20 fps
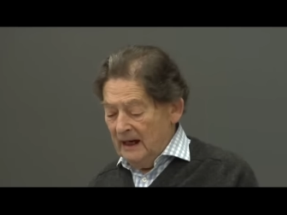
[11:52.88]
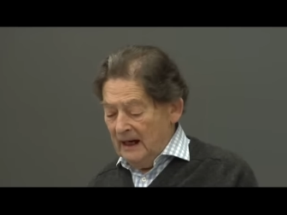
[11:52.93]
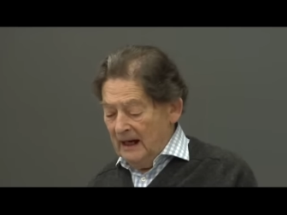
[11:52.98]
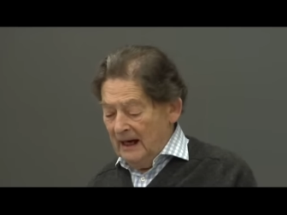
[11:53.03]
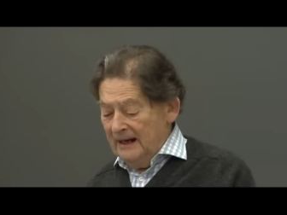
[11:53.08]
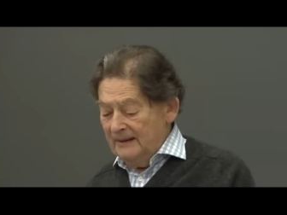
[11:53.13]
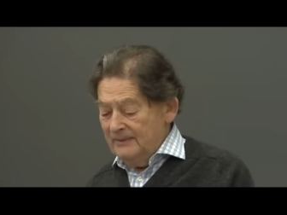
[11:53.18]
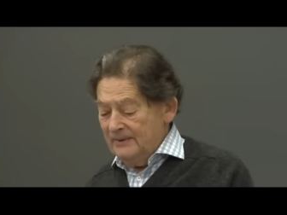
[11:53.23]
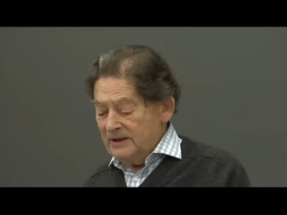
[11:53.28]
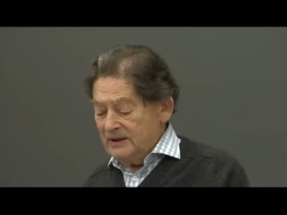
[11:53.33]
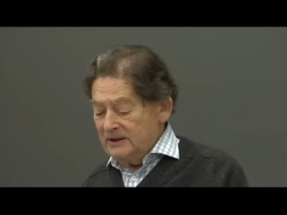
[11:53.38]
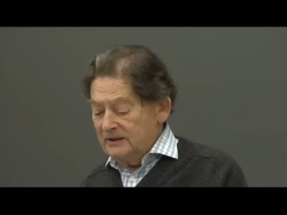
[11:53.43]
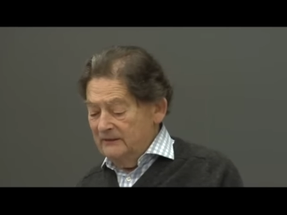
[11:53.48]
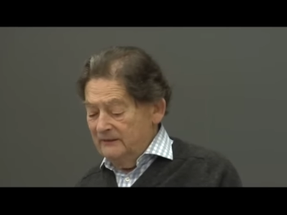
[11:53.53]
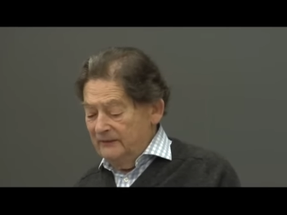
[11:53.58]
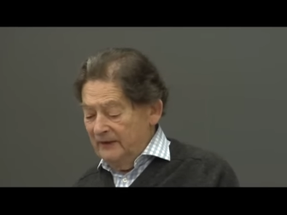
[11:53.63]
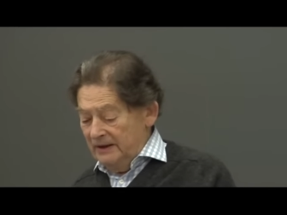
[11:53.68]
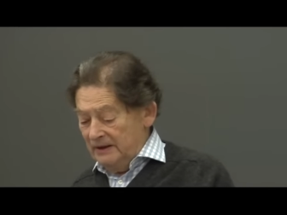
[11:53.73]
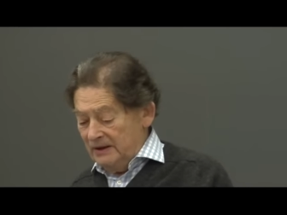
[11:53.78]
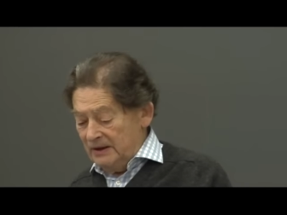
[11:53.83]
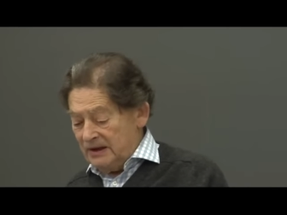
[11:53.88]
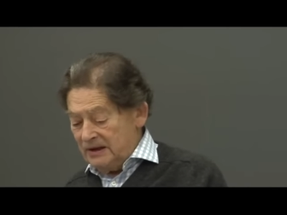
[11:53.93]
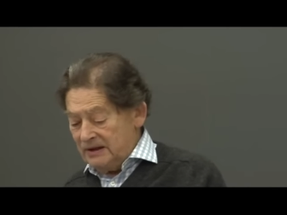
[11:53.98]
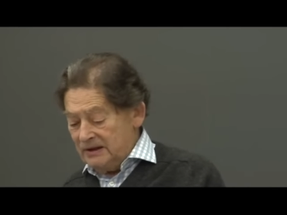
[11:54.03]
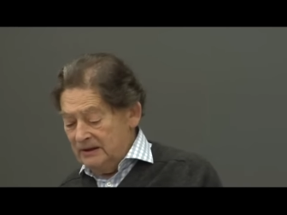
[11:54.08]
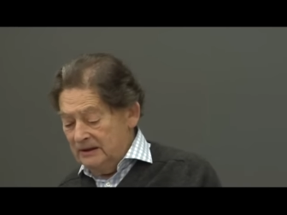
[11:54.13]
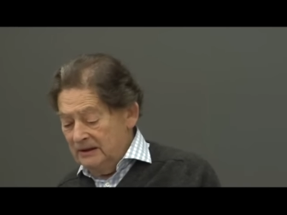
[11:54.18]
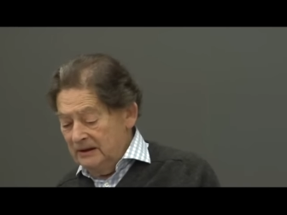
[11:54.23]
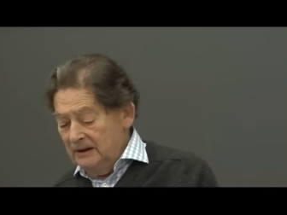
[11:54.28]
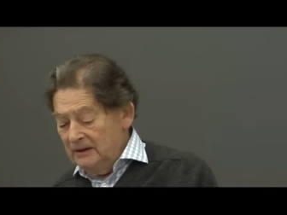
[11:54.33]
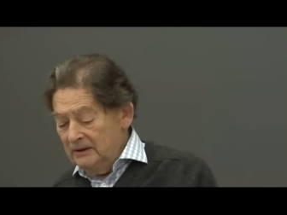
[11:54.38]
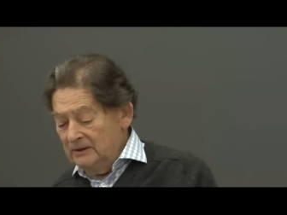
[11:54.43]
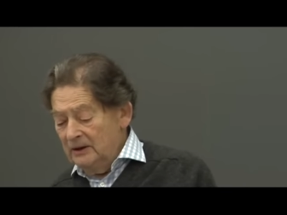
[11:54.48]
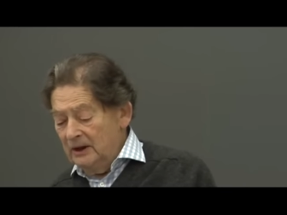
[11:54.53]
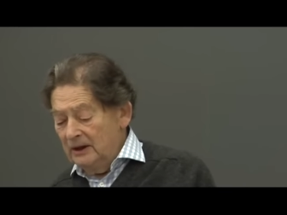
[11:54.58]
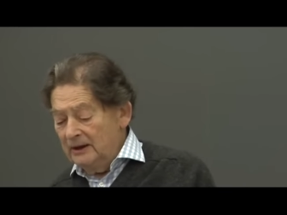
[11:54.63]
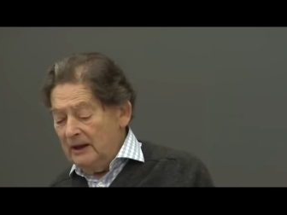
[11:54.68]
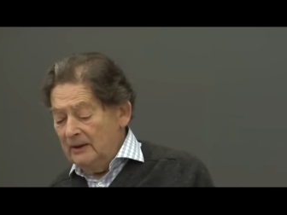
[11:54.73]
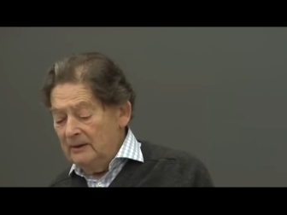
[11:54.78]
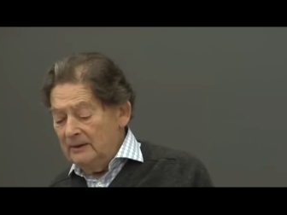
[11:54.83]
I was convinced
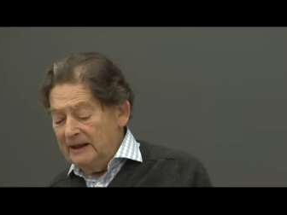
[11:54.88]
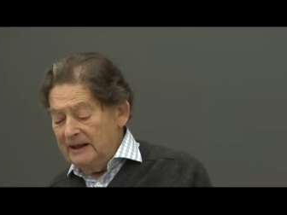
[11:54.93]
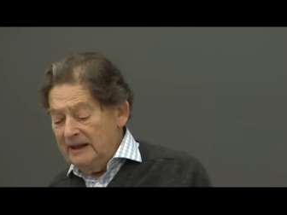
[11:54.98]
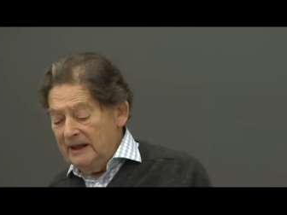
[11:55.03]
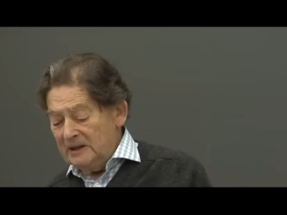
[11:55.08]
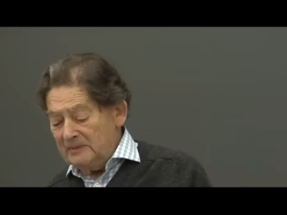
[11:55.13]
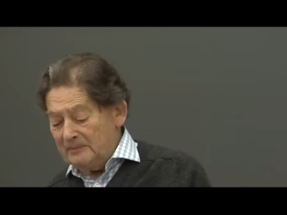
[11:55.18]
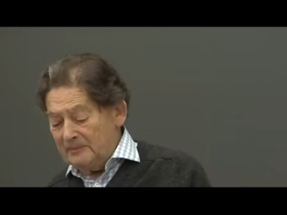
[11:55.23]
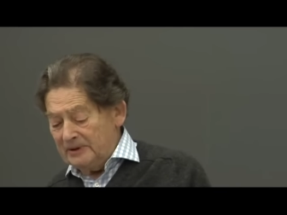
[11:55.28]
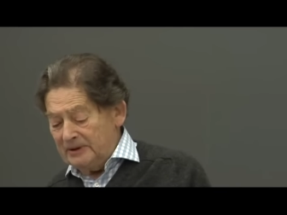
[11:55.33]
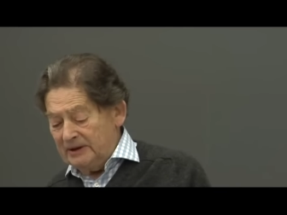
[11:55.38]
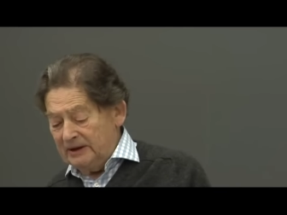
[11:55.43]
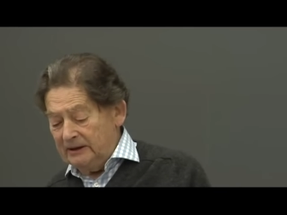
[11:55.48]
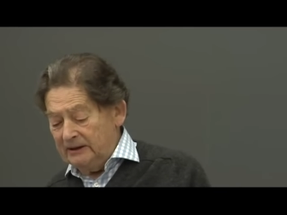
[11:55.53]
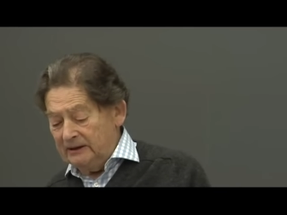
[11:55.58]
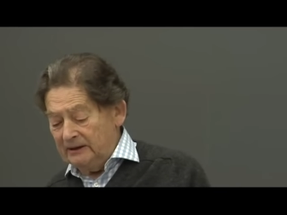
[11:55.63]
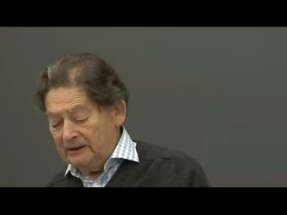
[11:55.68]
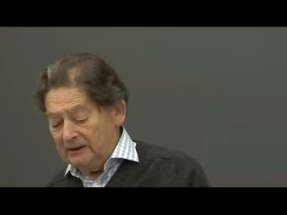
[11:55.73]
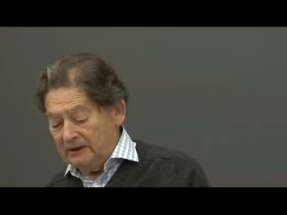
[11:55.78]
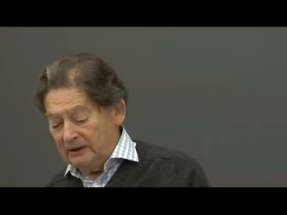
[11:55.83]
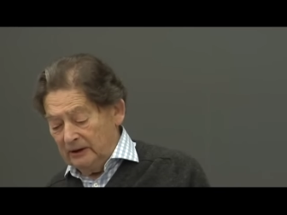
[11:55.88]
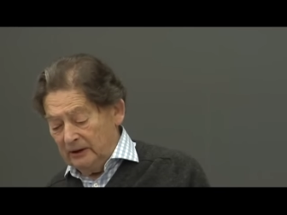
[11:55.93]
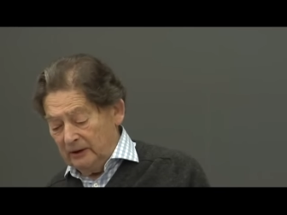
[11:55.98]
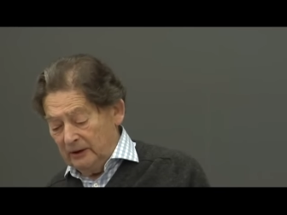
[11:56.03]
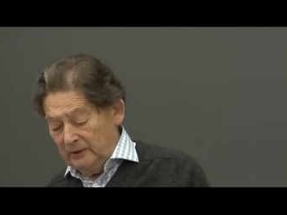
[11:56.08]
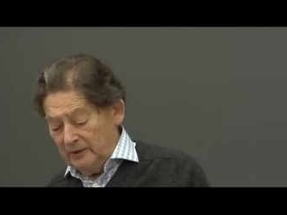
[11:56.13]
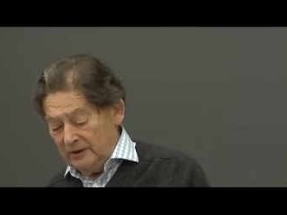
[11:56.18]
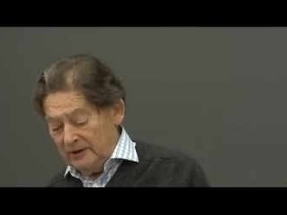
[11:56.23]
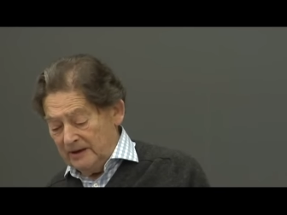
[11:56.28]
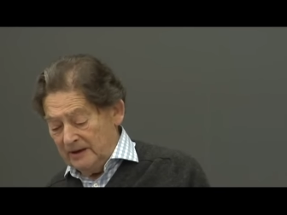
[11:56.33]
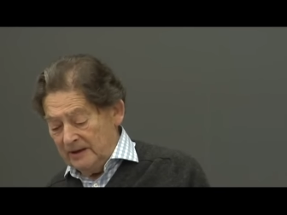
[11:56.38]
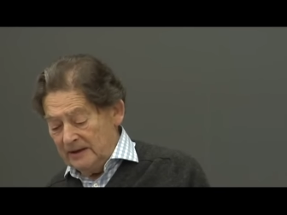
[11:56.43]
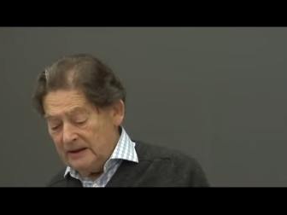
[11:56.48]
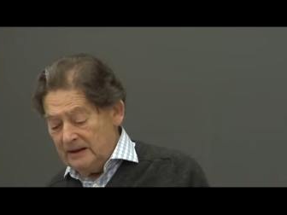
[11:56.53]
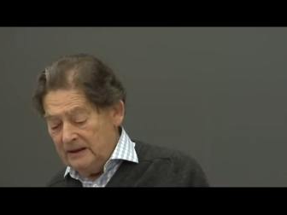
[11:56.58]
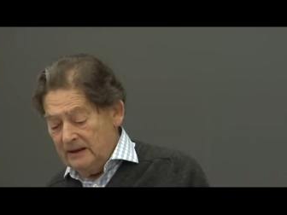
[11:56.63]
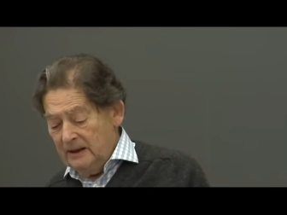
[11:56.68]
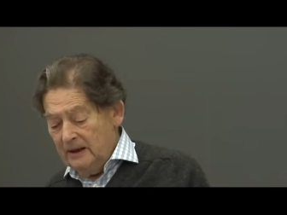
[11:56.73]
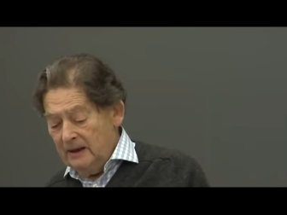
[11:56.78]
not only his particular conclusions,